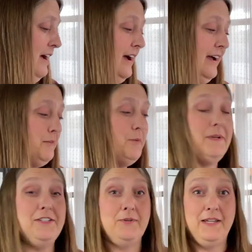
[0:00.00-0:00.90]
I will be
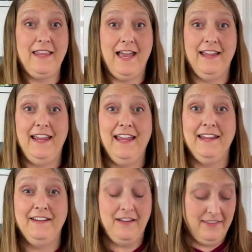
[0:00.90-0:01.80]
doing that.
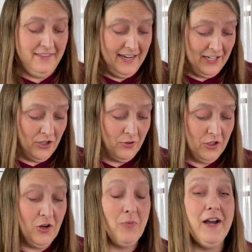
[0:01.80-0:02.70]
And thank you.
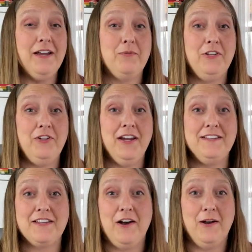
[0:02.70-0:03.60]
You know what? When you
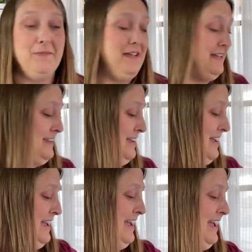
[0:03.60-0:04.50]
guys comment
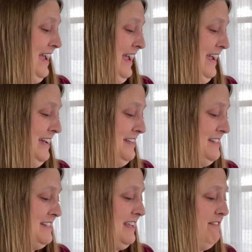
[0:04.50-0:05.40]

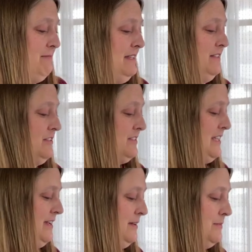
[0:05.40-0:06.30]
and give me little
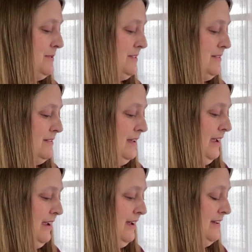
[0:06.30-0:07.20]
tips
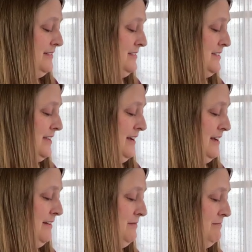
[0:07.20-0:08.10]
and I don't
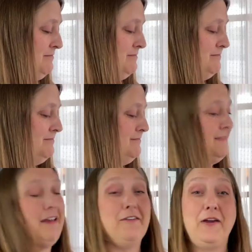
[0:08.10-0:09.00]

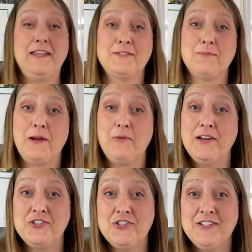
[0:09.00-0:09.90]
know, answer my
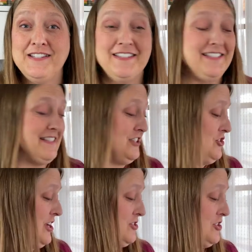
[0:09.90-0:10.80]
questions and
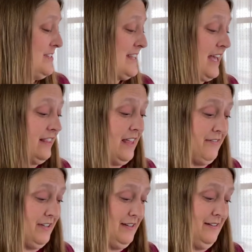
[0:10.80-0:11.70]
suggestions, I
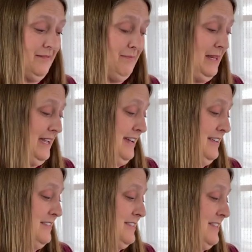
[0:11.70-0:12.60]
love it
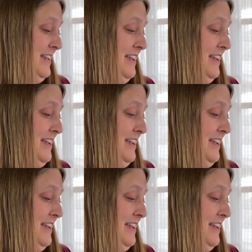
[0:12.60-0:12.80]
because